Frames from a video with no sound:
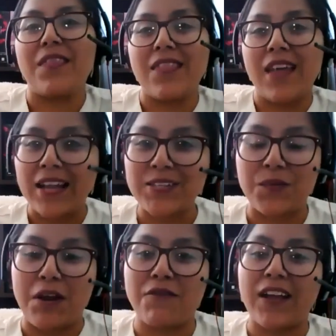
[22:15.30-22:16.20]
that's a
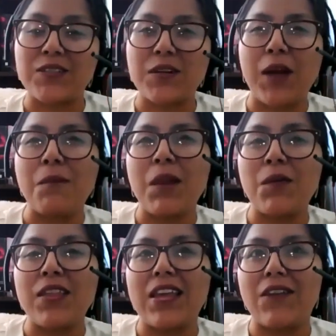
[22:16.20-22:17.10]
red flag. So I'm not
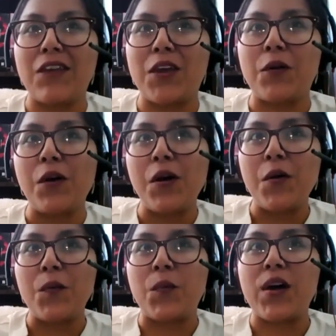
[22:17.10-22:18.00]
really giving you
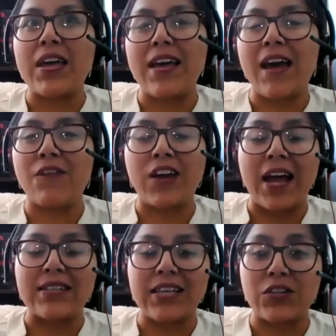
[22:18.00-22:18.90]
what every
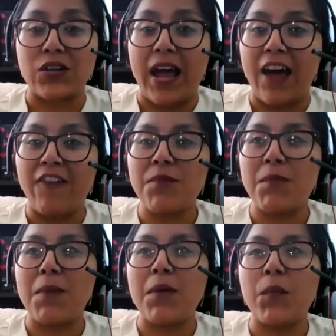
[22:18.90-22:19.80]
ISA should have, but
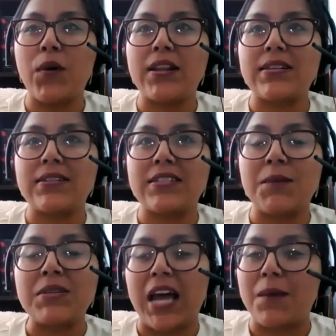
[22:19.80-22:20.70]
maybe what
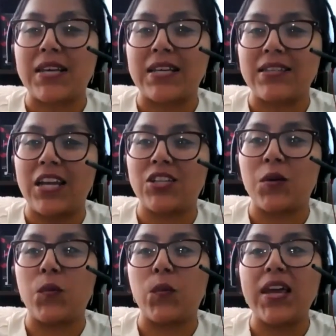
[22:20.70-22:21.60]
sometimes as an agent
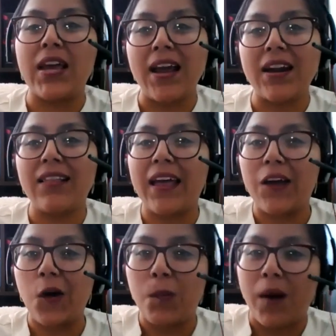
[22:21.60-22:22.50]
we kind of let
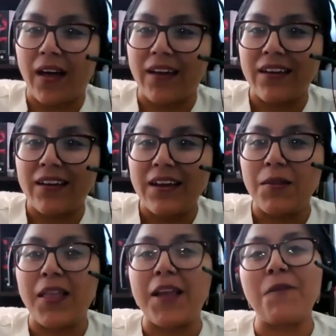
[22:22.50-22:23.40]
go by.
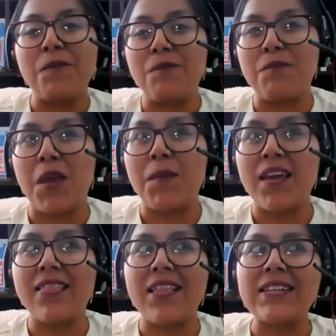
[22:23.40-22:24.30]
Like
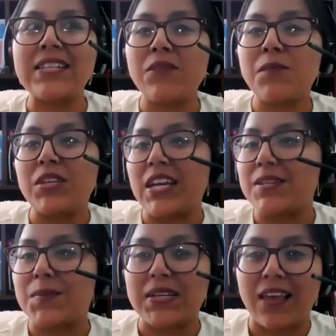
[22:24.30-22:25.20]
maybe let's give them a
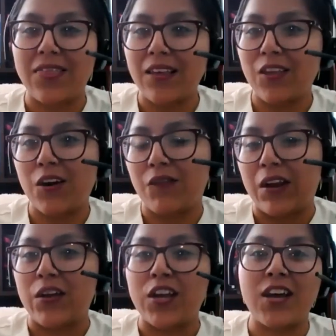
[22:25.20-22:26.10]
chance because I think they're
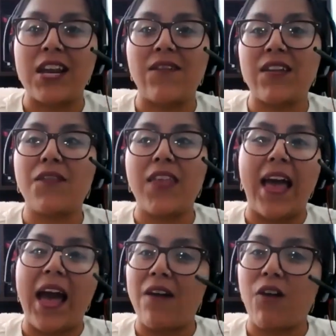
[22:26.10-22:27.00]
very good. Even if they
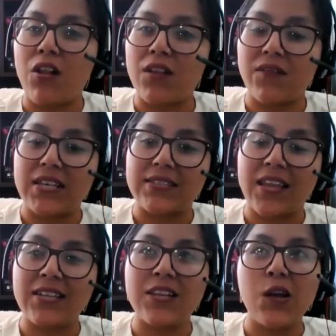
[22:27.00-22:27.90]
have all of these
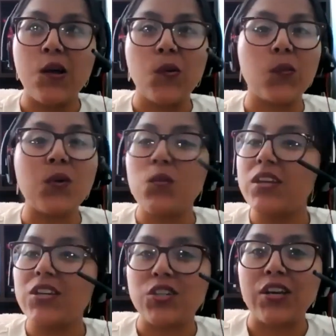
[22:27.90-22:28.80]
things, we
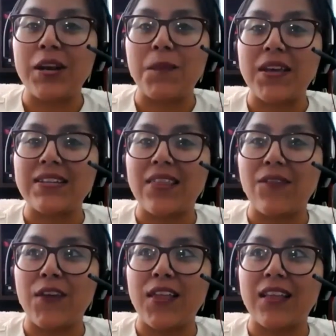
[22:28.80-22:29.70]
really shouldn't, because I
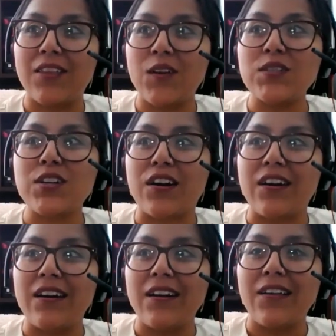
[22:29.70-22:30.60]
feel like those
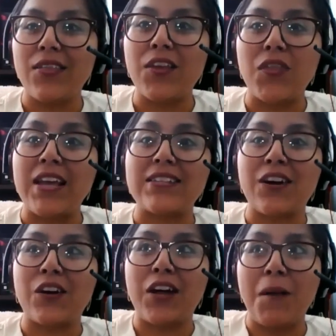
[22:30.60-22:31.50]
are the things that
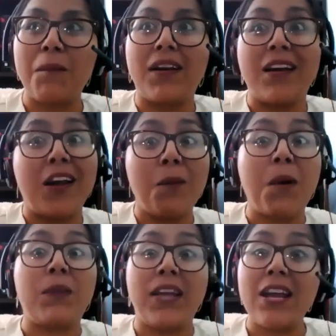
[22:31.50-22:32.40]
are going to come
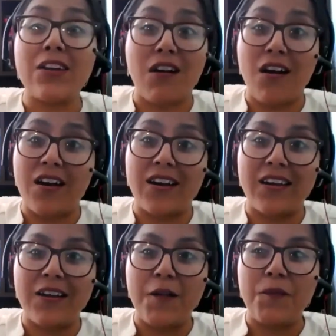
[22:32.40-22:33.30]
up later on,
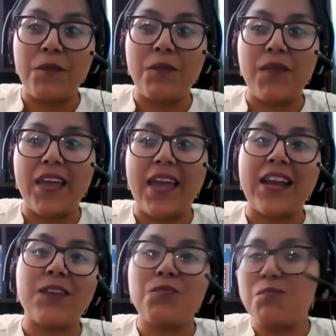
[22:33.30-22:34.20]

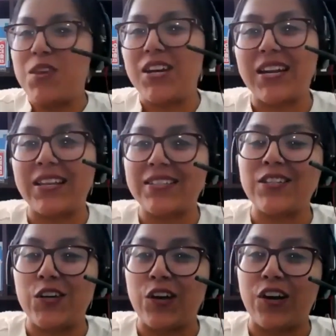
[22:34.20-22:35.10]
and you didn't listen
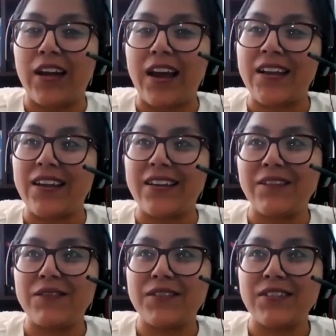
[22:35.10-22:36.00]
to your
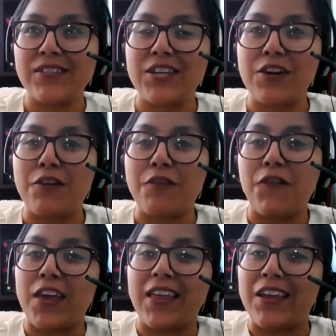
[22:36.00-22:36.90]
to your
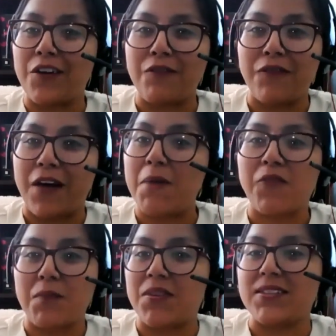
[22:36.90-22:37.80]
feeling, your vibe
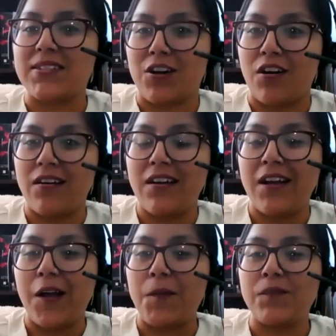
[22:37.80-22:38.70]
from the start.
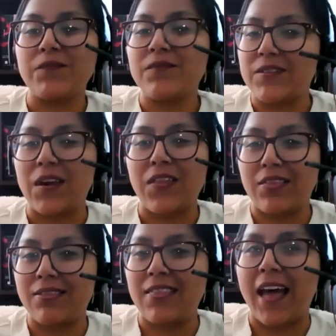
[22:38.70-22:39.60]
So I think
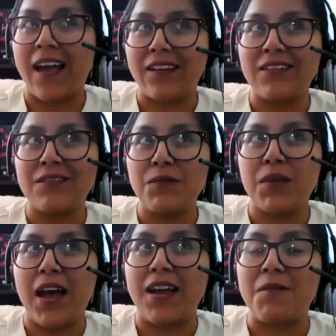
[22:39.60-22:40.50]
that
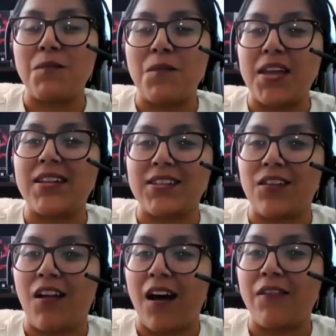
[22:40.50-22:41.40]
kind of means a
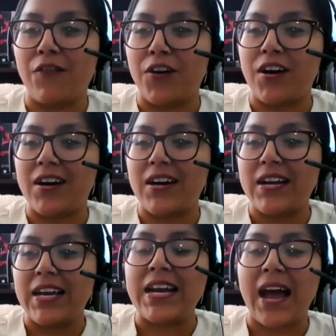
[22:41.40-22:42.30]
lot for
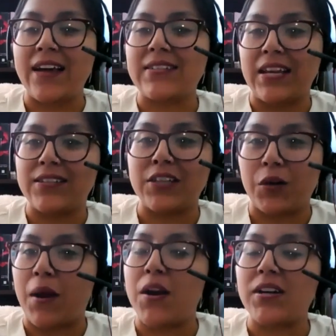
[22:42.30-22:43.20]
an ISA to stick
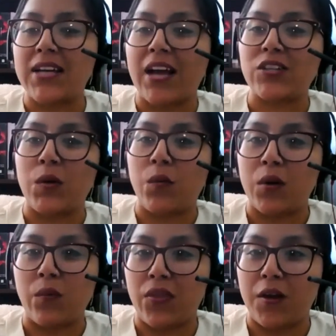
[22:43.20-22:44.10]
around and to actually
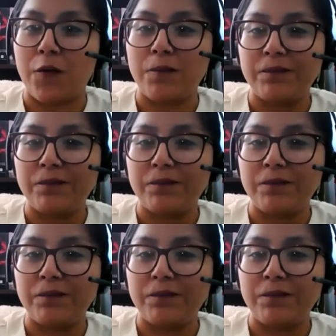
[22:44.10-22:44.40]
work with you.